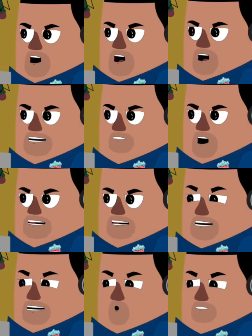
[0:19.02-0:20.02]
League draw and
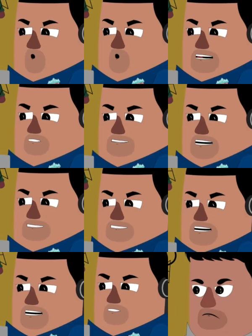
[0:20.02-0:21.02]
the results. Let's get
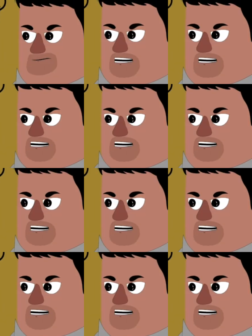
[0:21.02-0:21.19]
into it.